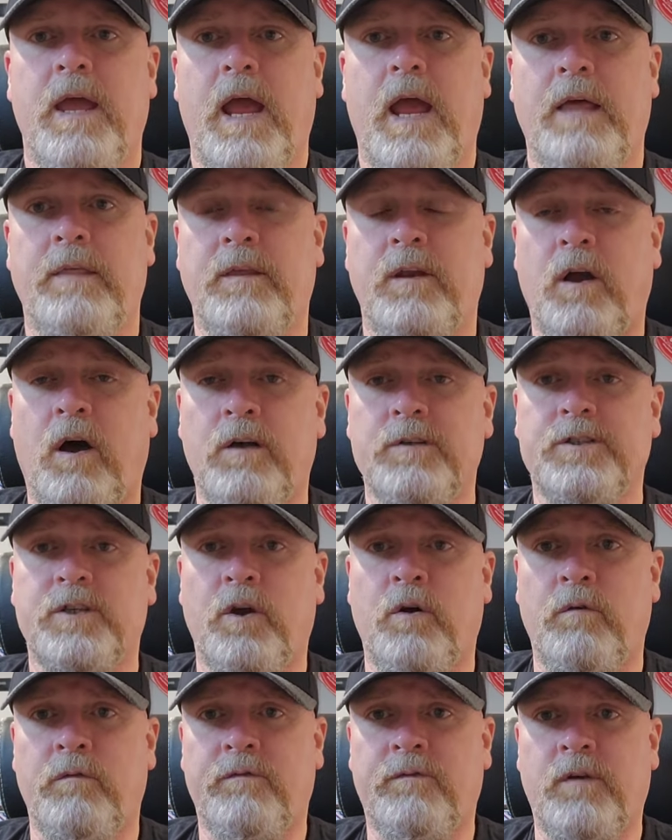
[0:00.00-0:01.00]
And then
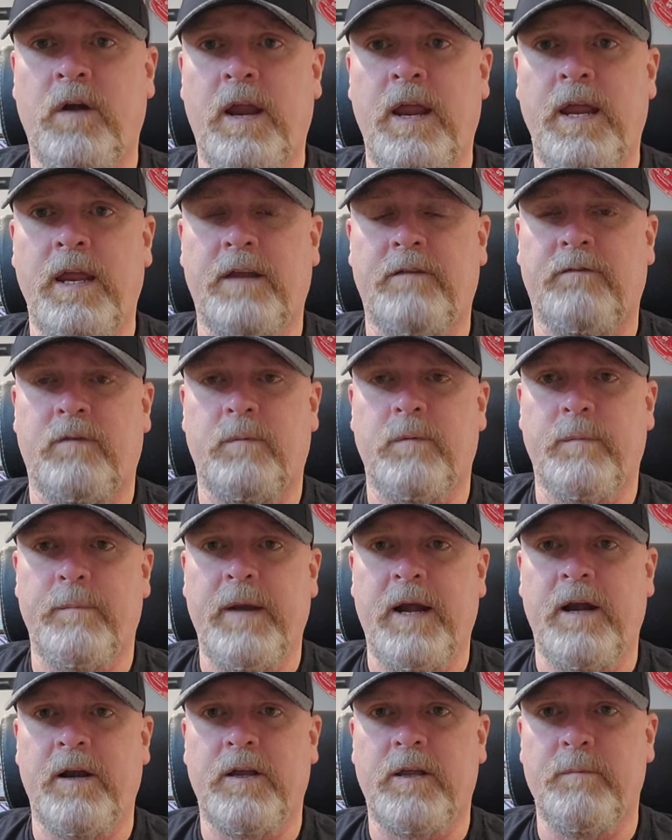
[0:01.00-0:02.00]
also Frank from
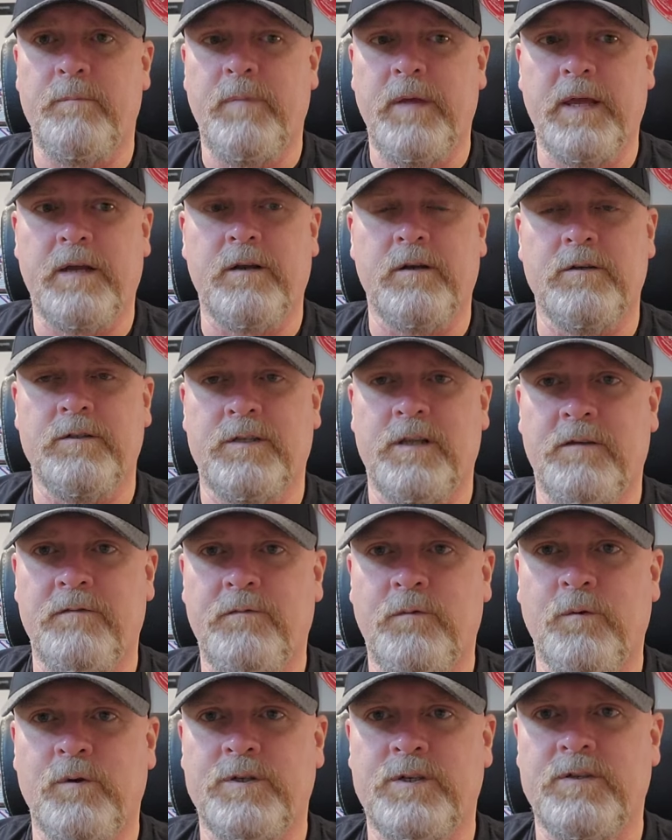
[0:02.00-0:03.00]
American Pickers,
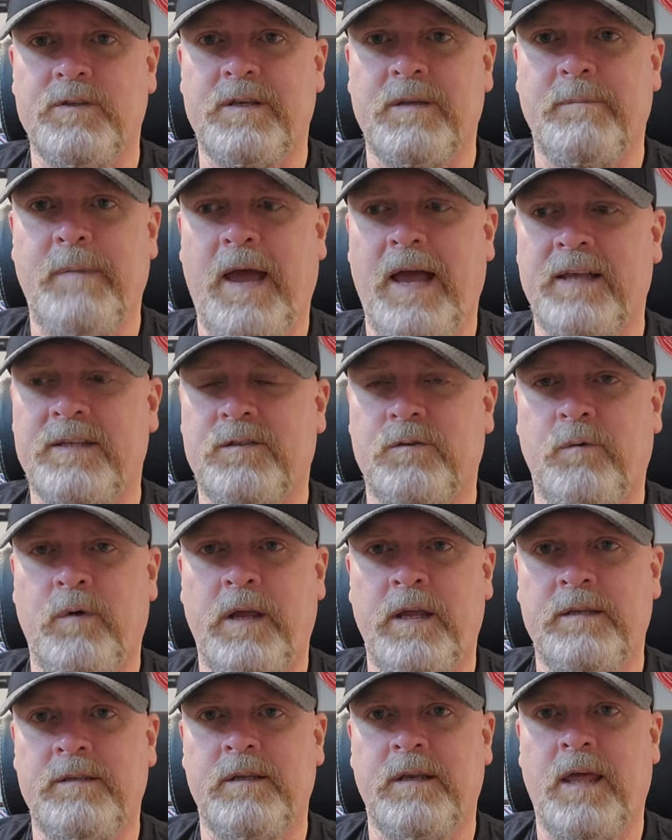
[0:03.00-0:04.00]
unfortunately, passed
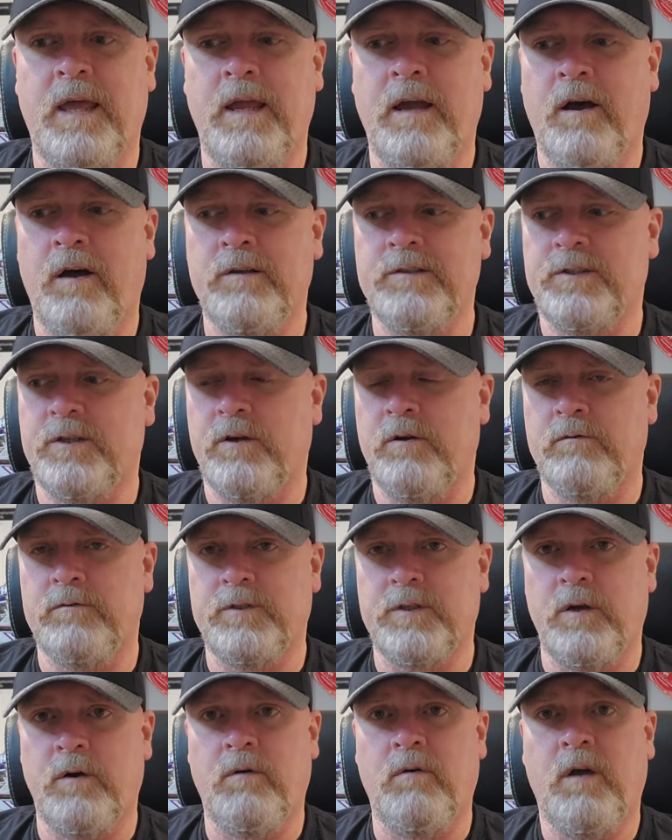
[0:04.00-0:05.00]
away today also.
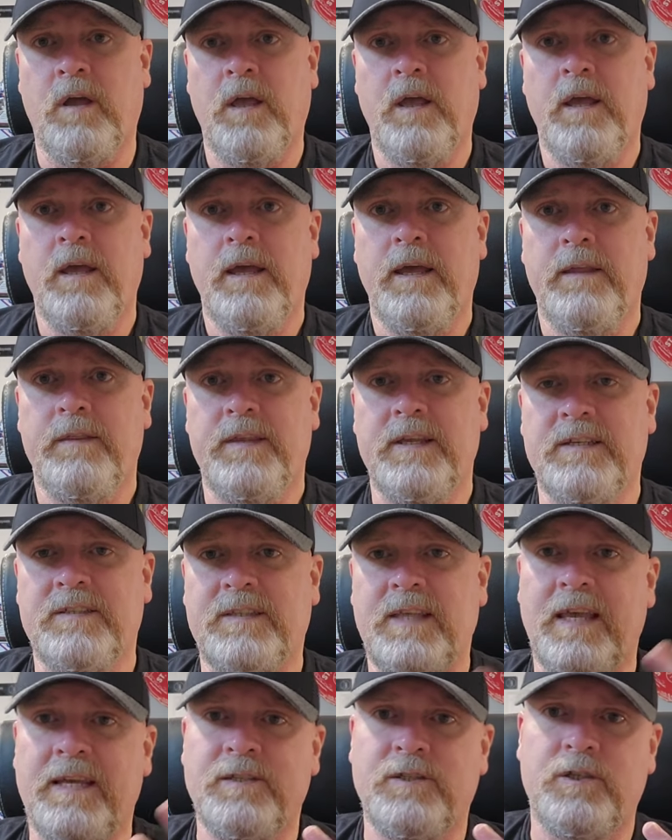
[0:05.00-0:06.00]
So these
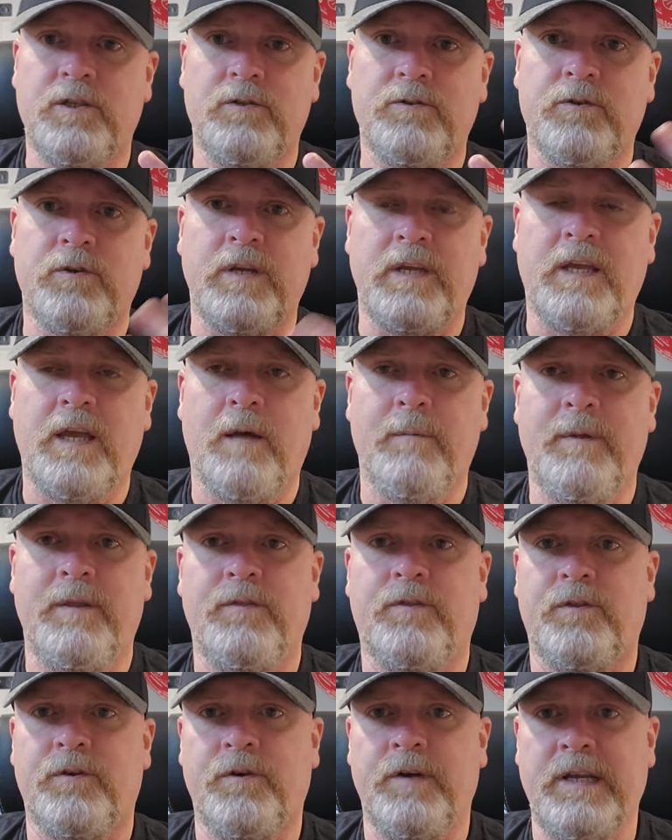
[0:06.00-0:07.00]
things usually come
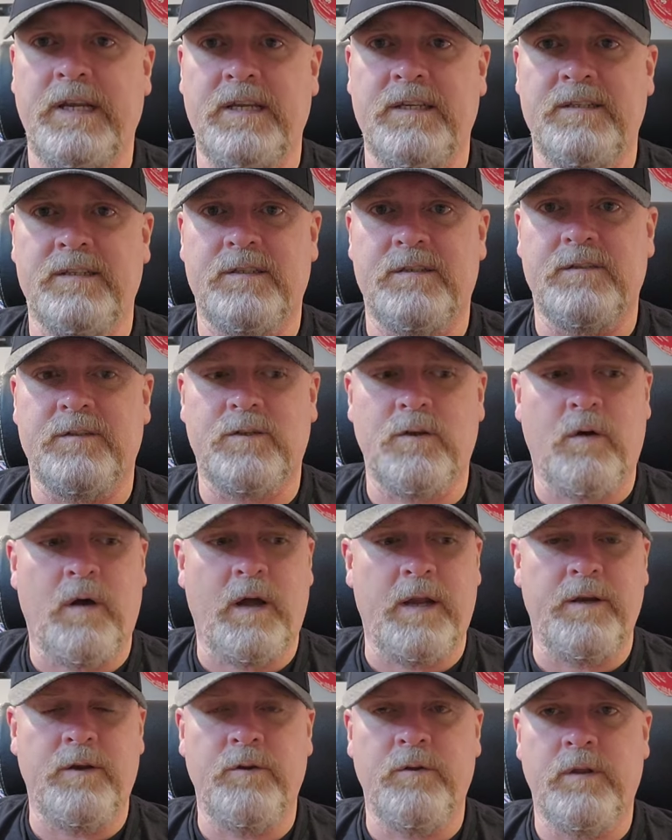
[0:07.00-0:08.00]
in threes. So
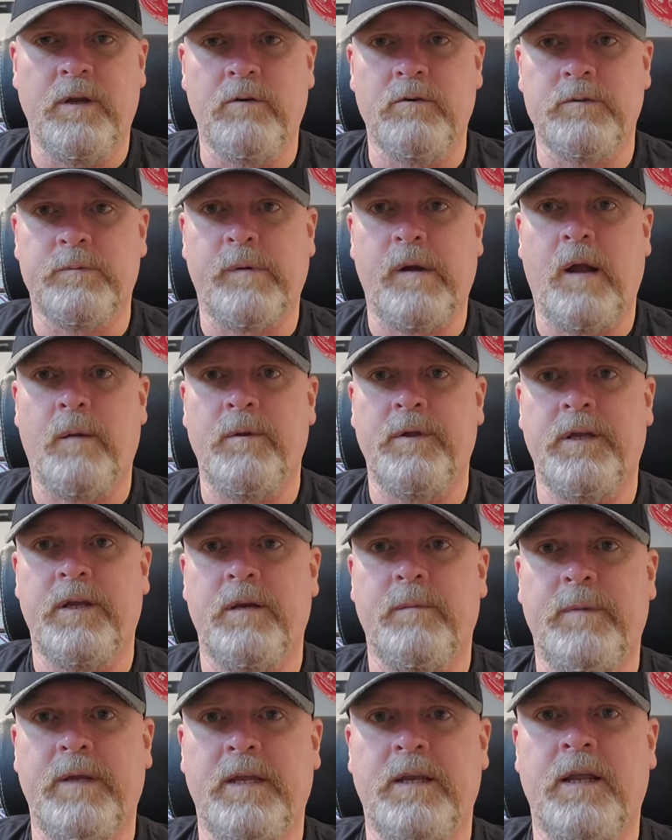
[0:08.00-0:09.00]
I knew there was probably going
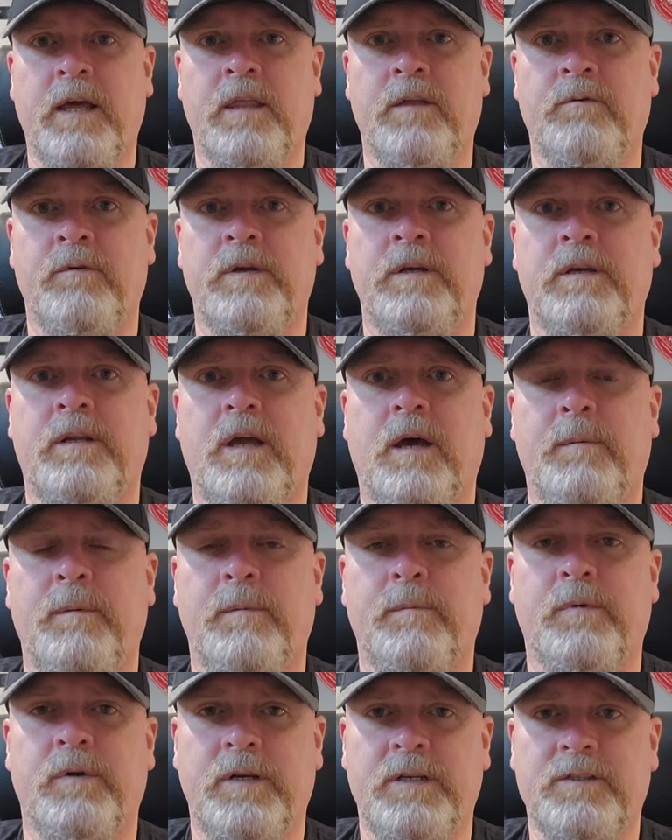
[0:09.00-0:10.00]
to be another one
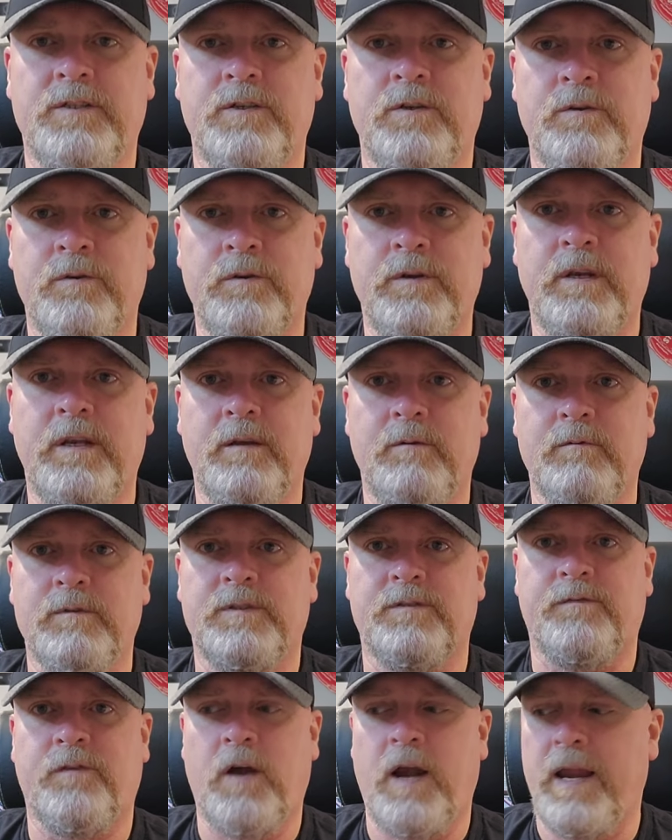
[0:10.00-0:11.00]
coming pretty soon, and it was
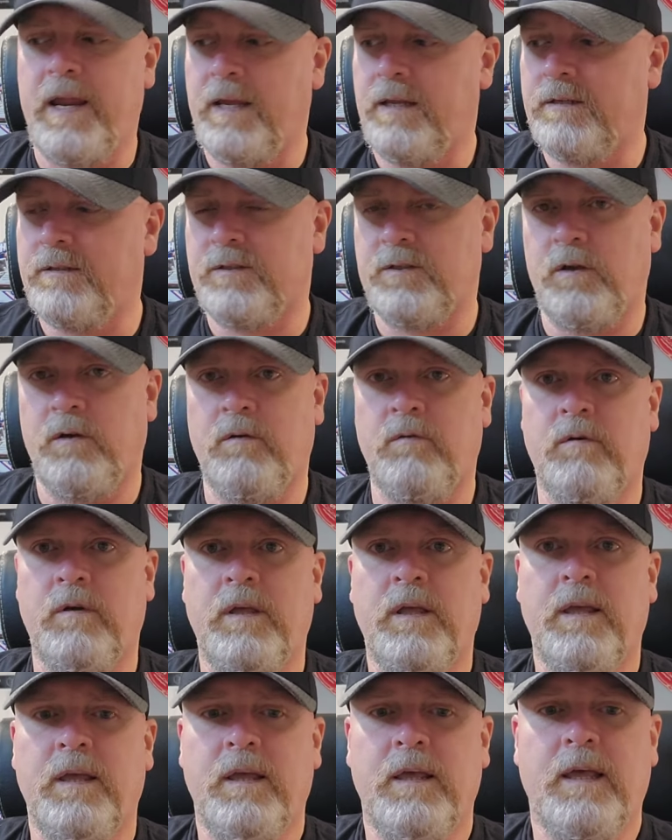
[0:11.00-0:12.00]
Frank. So
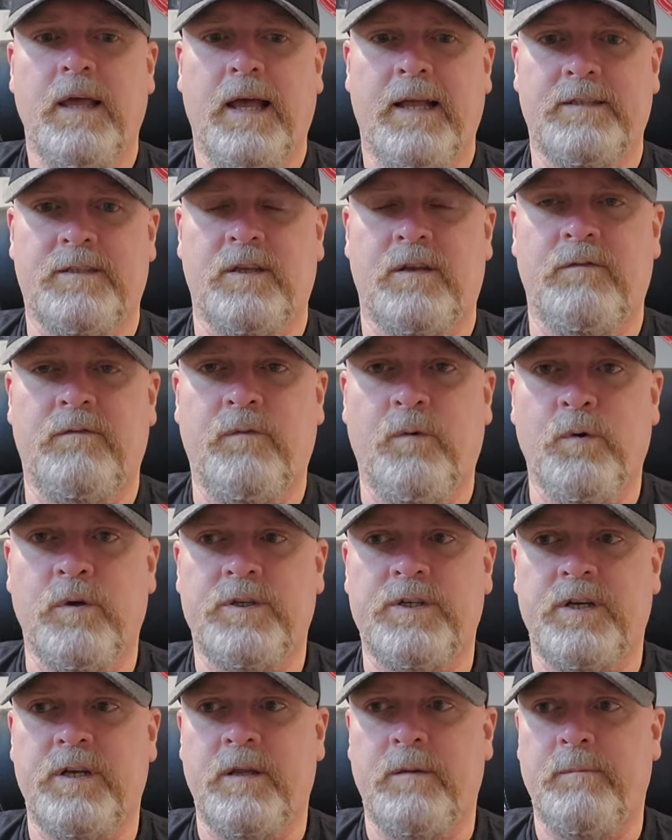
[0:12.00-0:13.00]
that's
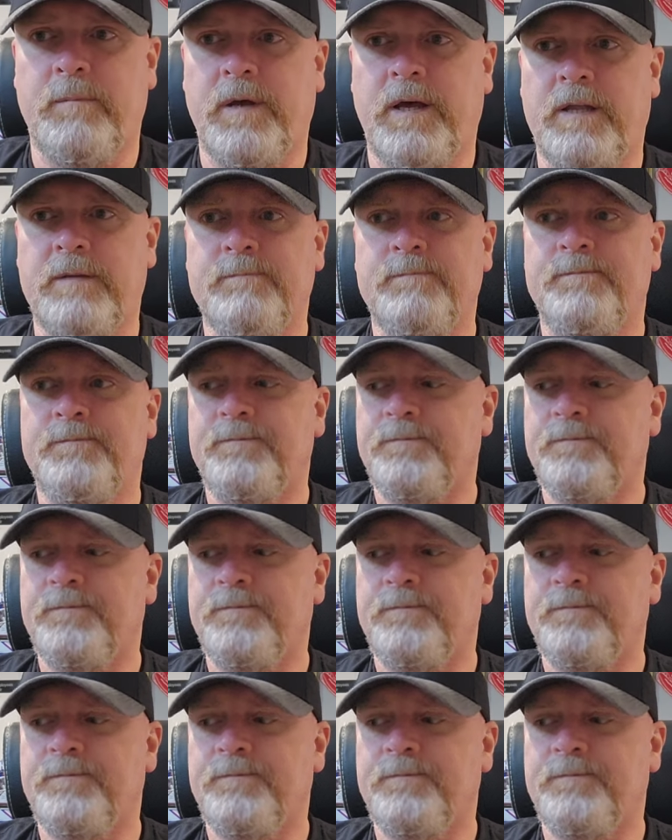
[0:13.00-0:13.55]
unfortunate. But